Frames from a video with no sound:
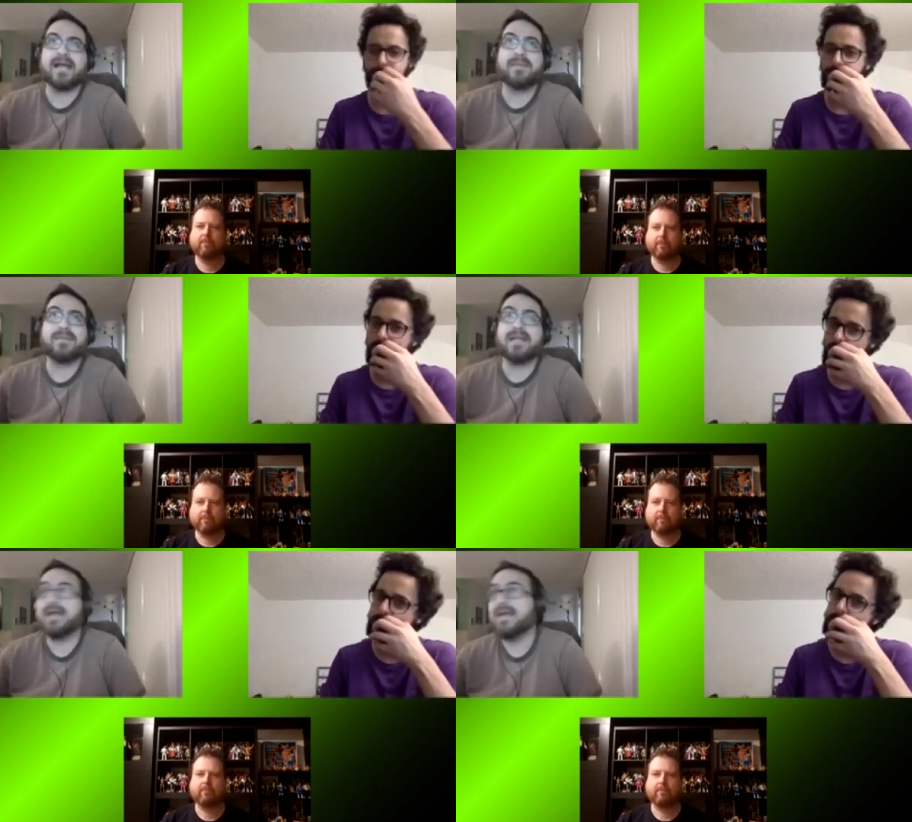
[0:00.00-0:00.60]
Speaker 1: I
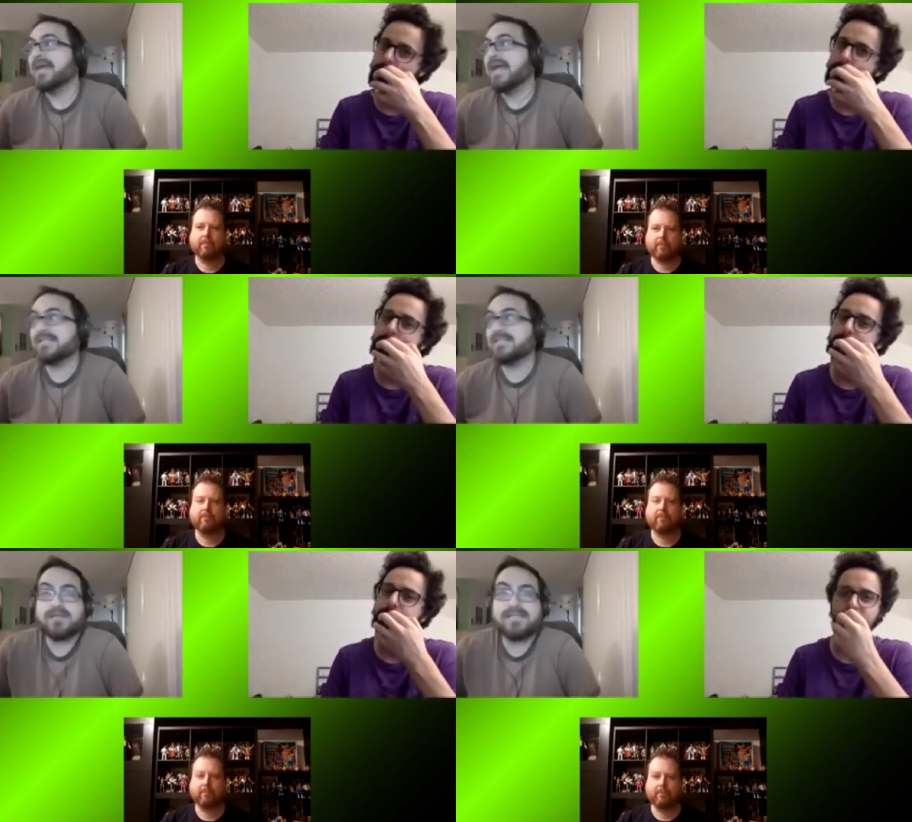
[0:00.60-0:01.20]
mean, I,
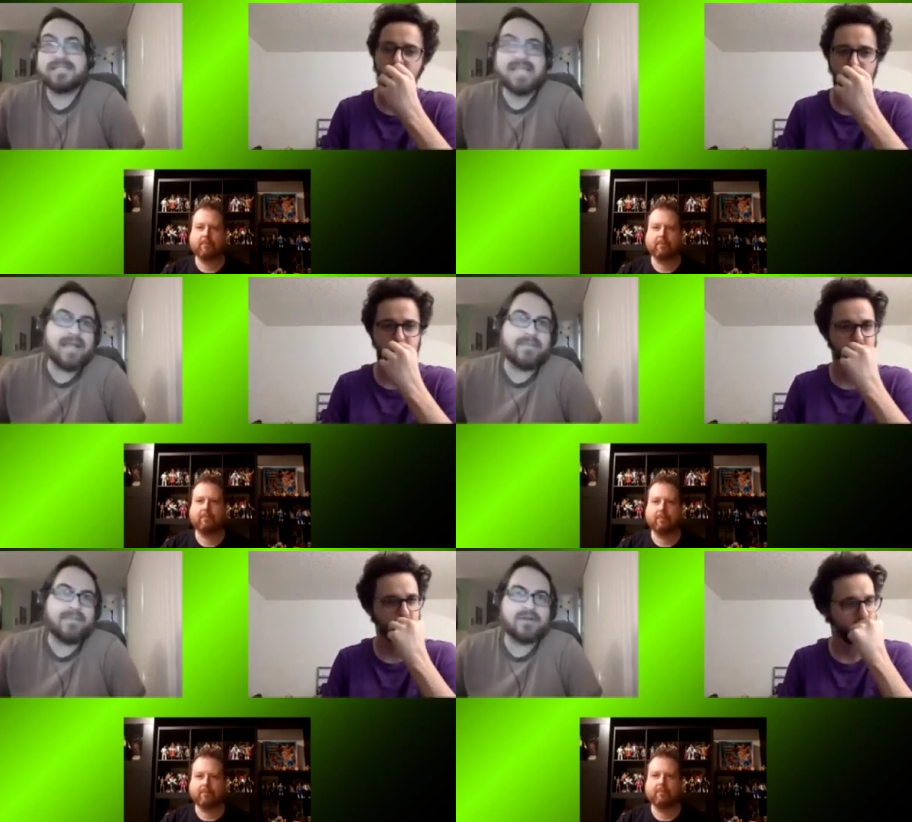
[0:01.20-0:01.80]
it's hard to
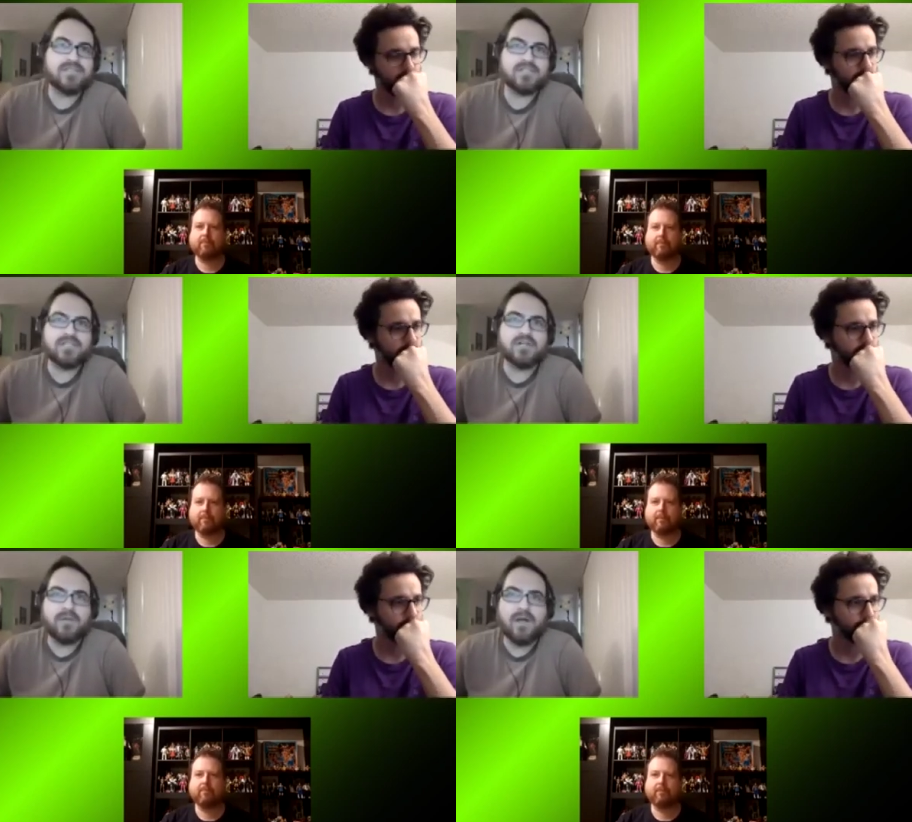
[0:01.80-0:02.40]
say because,
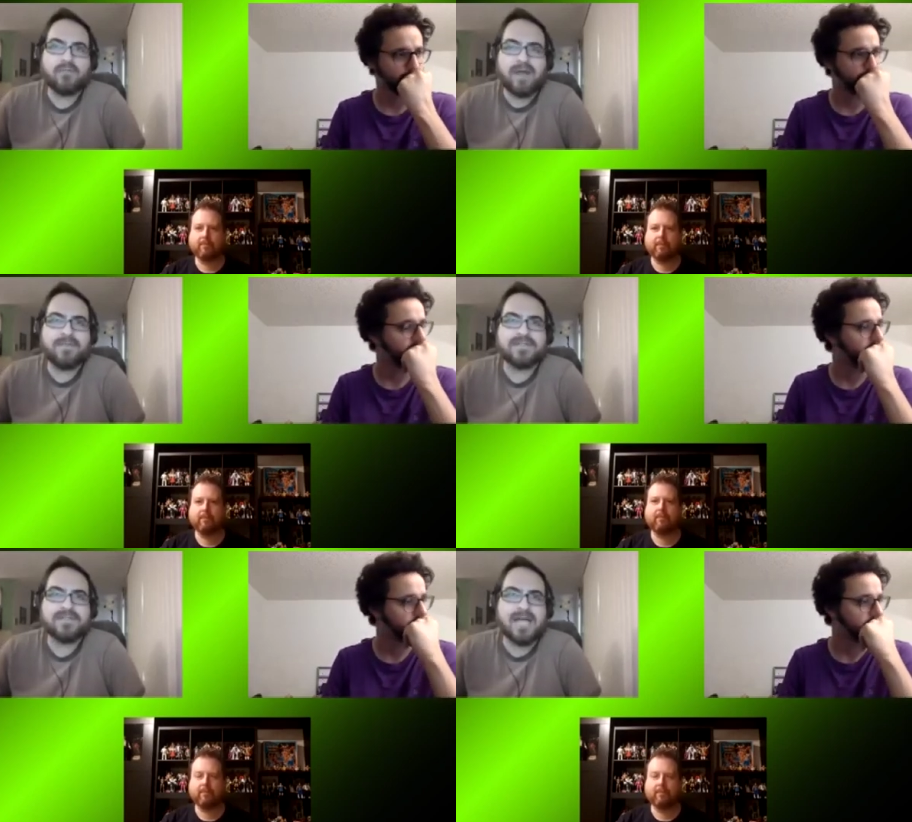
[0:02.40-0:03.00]
you know,
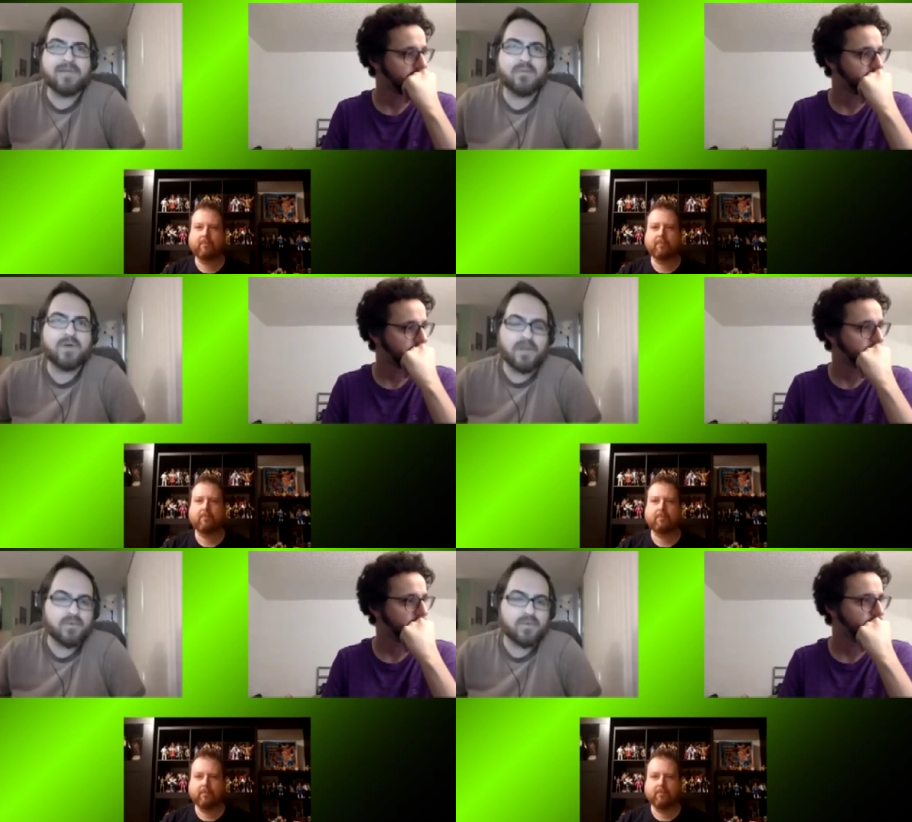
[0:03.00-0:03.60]
around the time
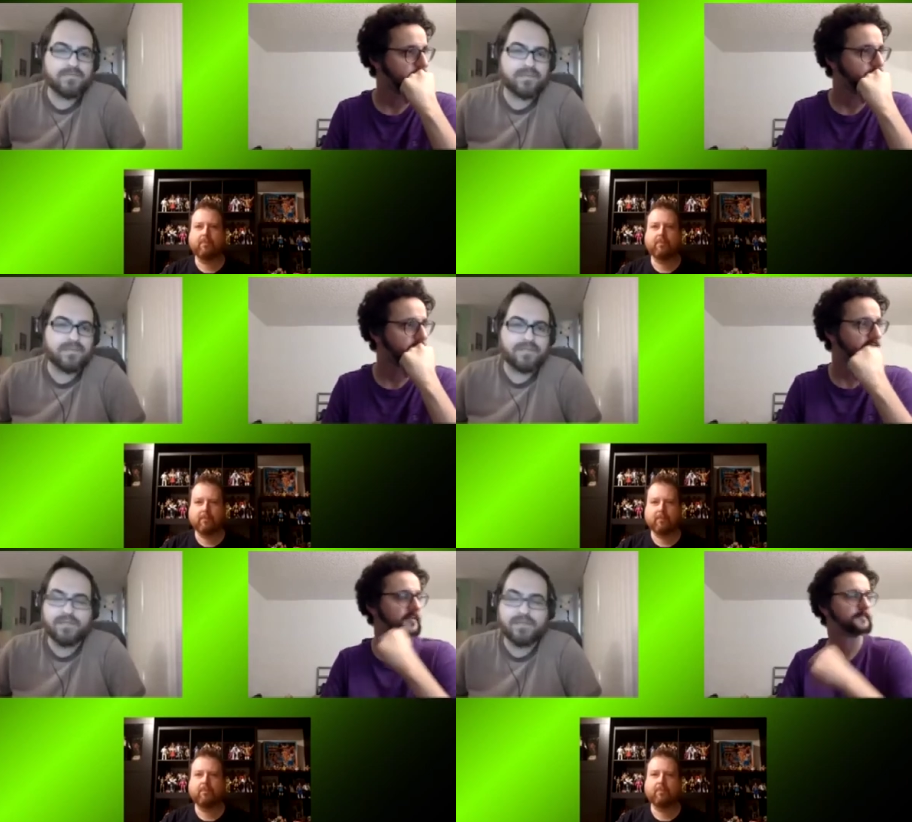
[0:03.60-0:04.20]
when I would have
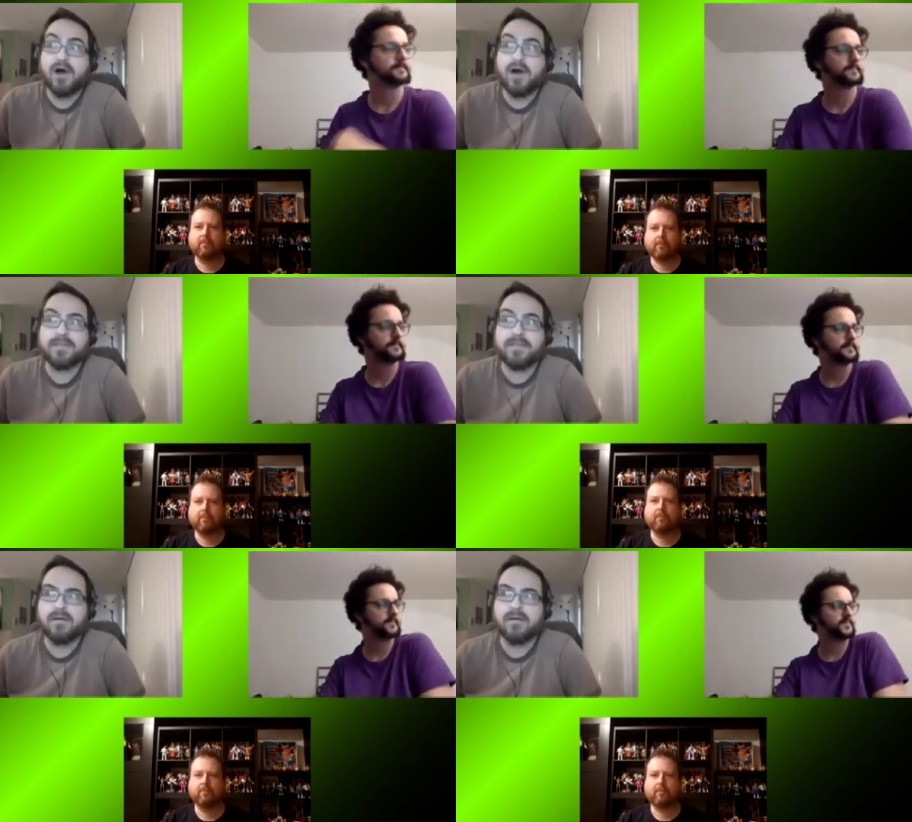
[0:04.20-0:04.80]
thought
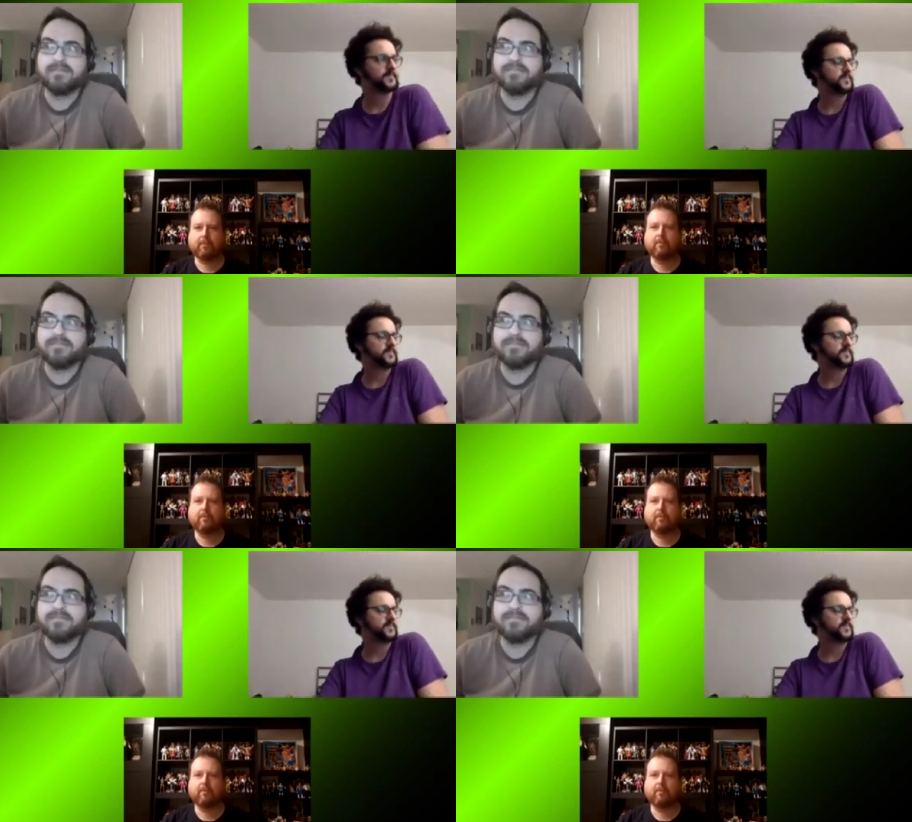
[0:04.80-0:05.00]
about